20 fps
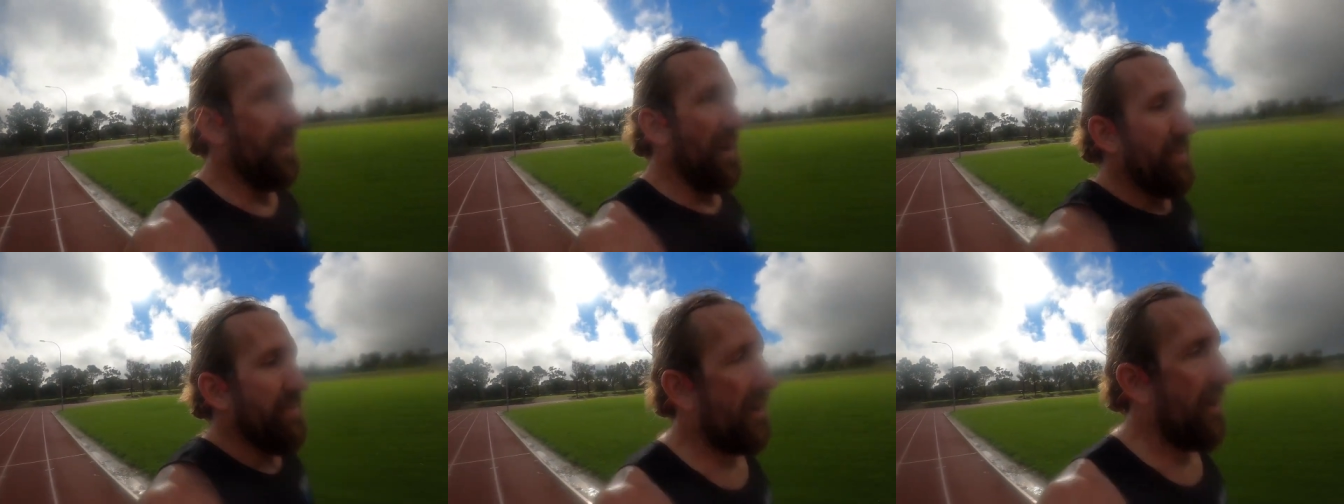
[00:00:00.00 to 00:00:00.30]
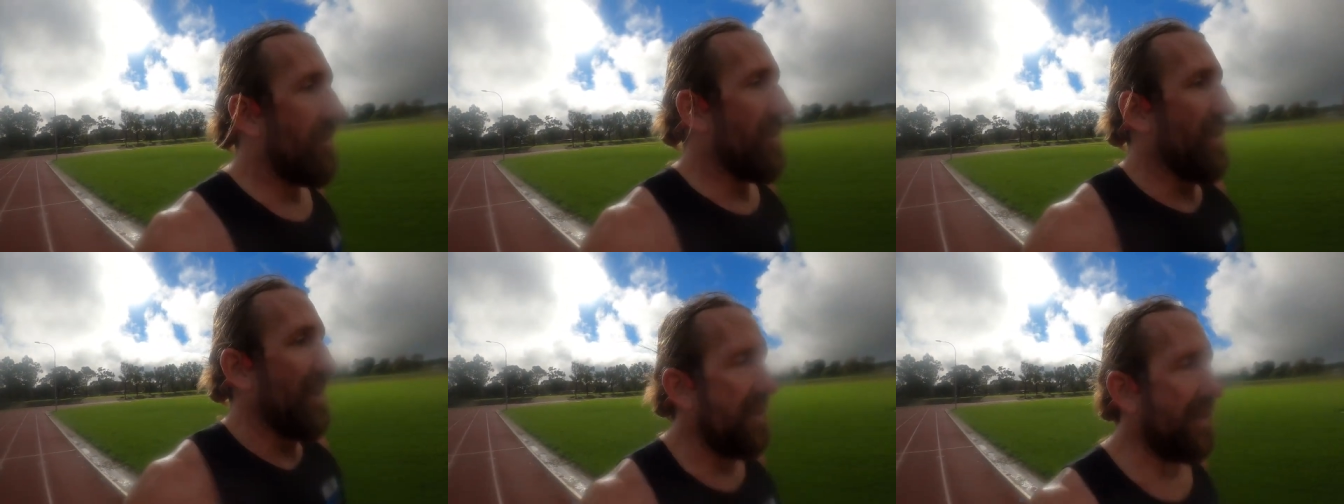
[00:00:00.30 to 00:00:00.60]

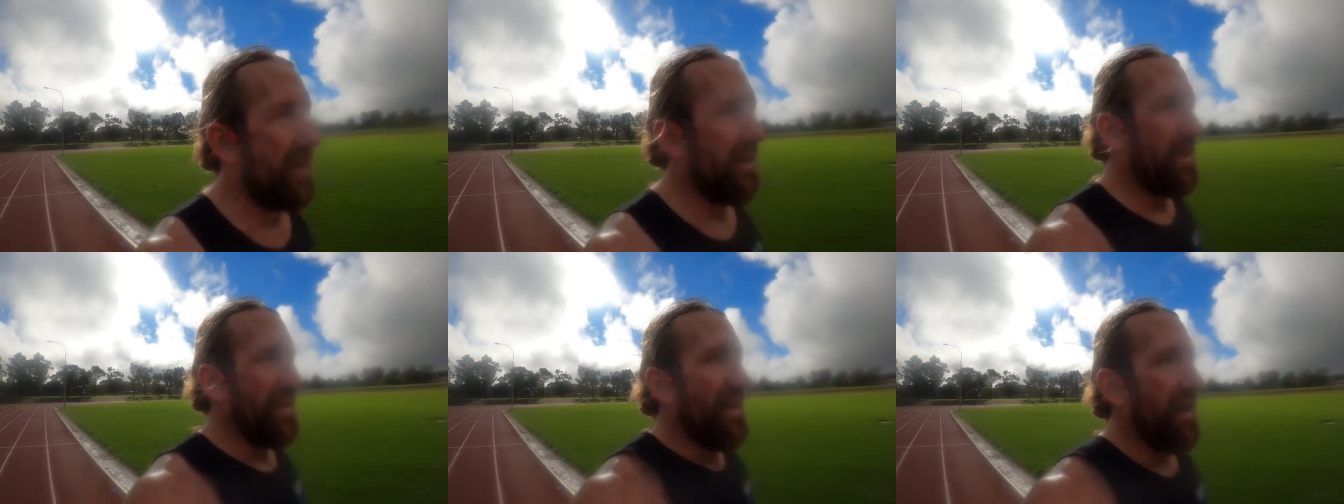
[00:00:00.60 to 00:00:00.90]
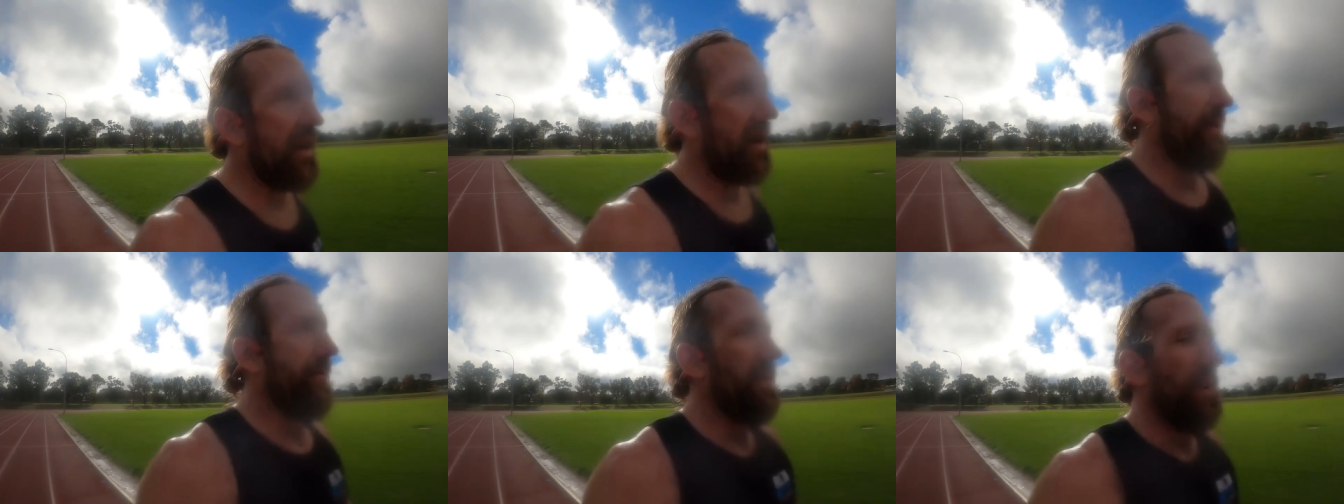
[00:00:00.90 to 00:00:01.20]
Maybe I'll get
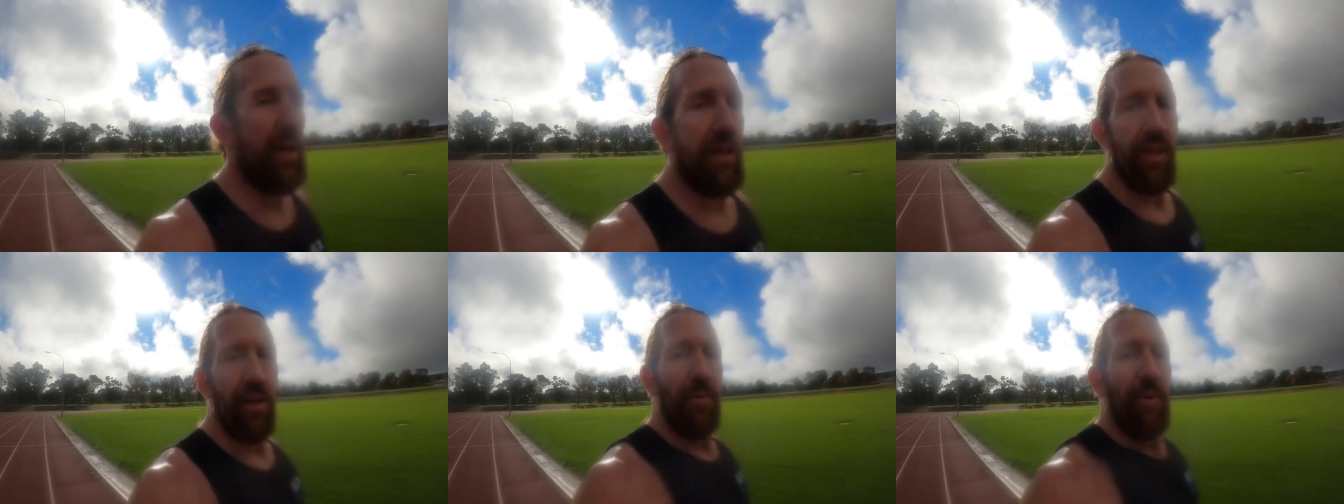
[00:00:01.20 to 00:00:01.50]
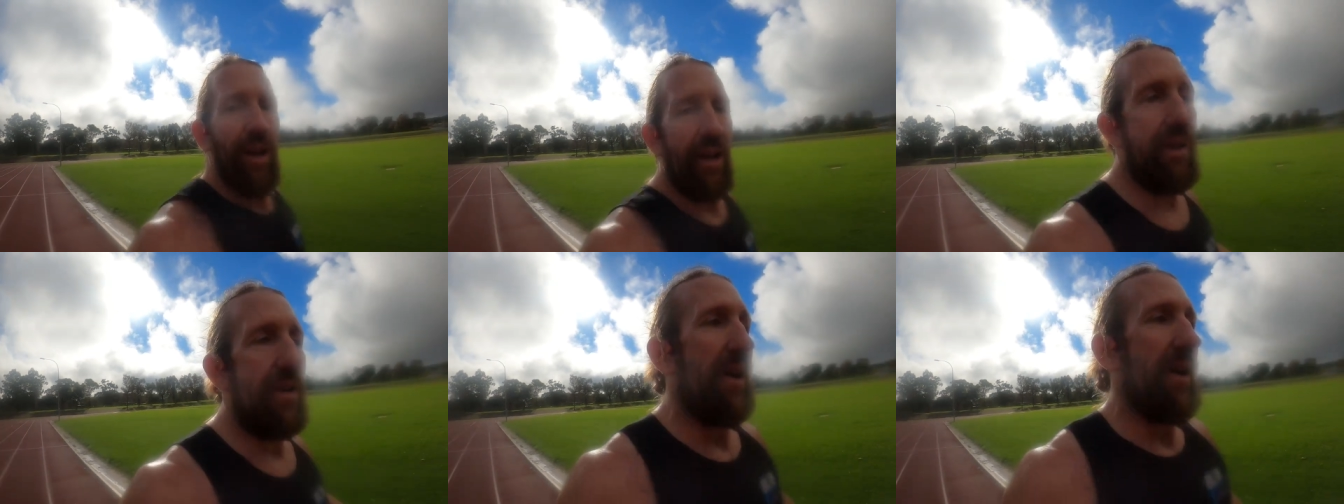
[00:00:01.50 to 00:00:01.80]
the
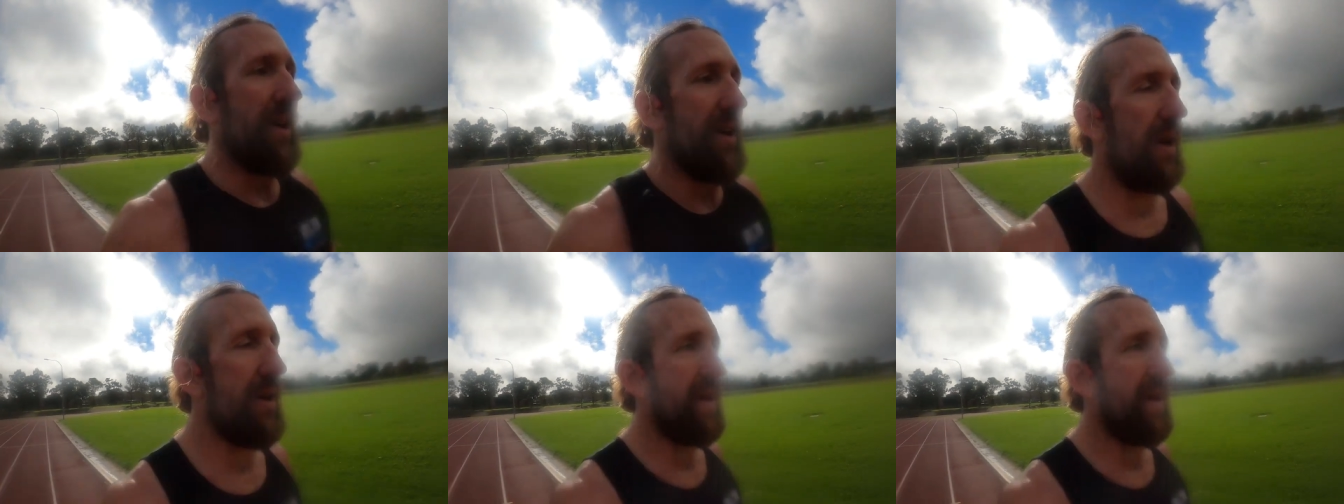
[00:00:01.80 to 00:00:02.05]
vanilla one.